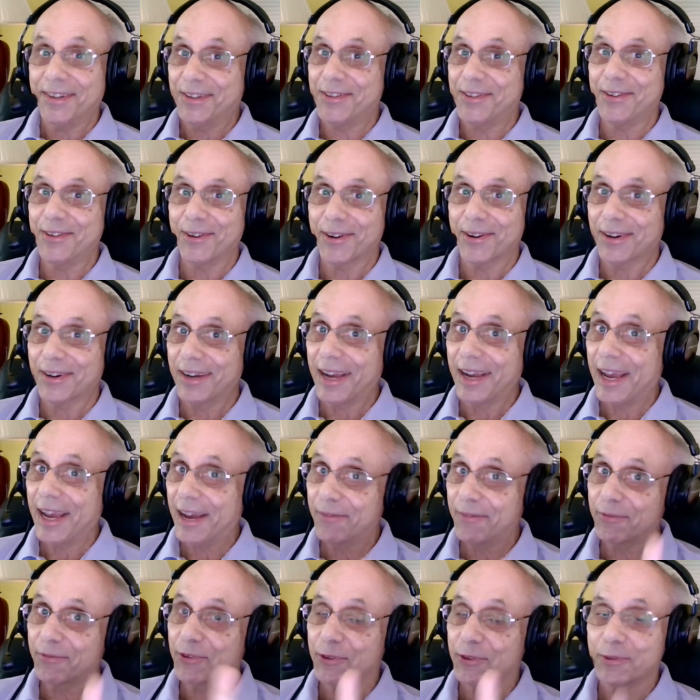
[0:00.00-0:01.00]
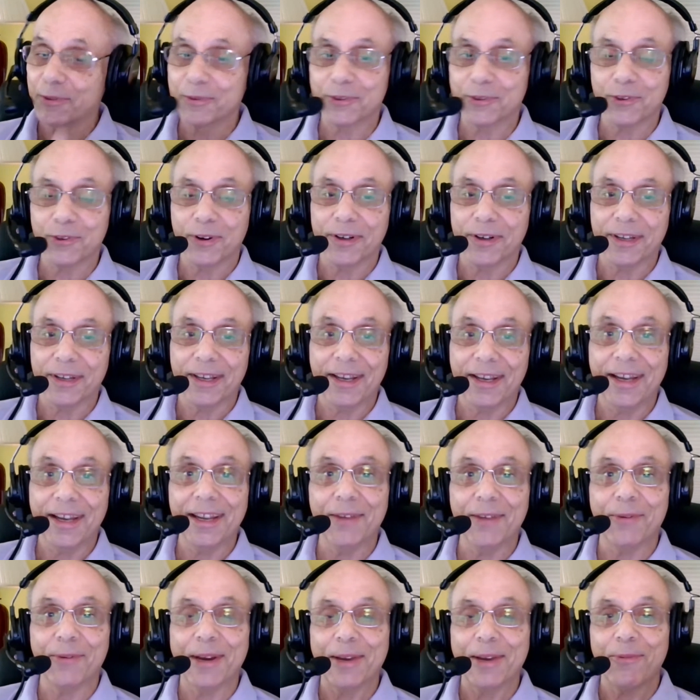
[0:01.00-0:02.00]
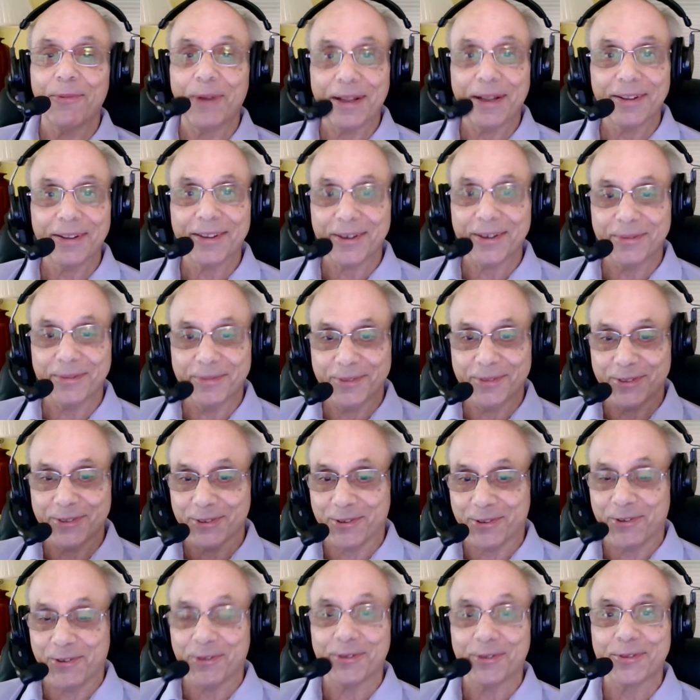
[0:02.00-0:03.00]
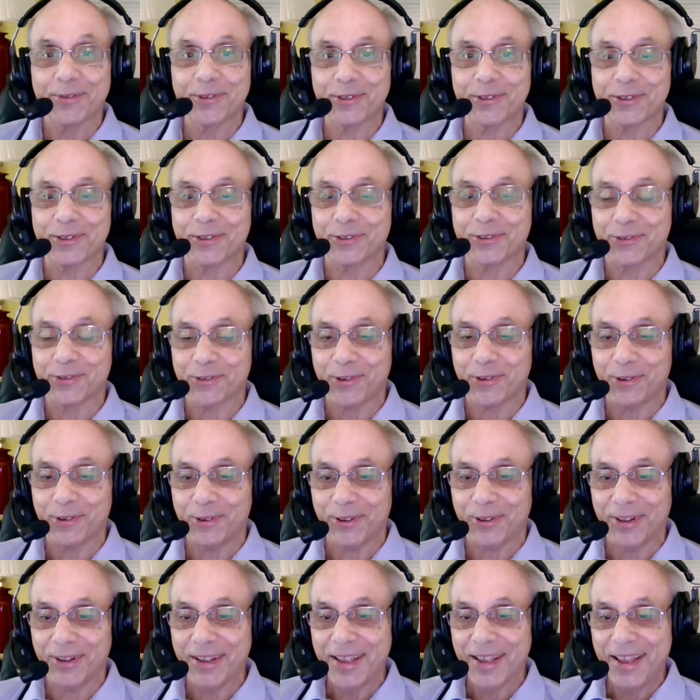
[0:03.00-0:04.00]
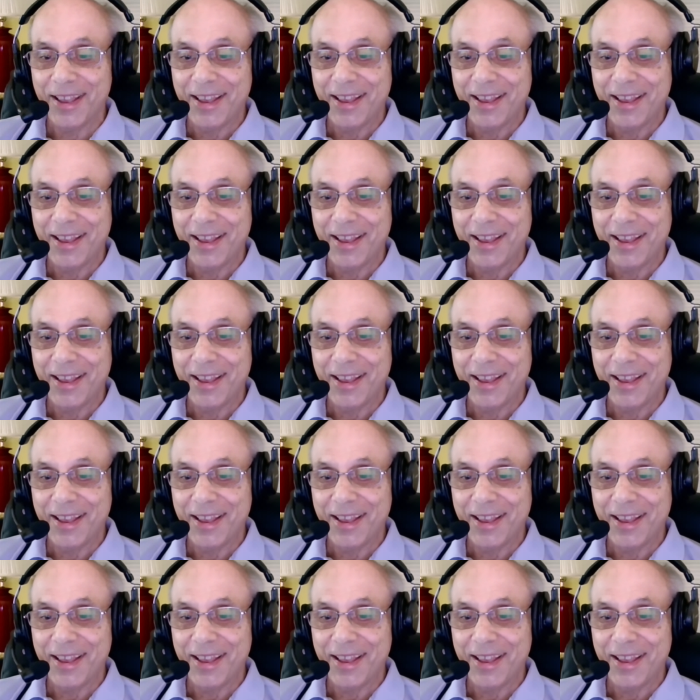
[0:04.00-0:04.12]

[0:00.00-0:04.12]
you're going to have to shortly. Anyway, welcome to Cruise Control.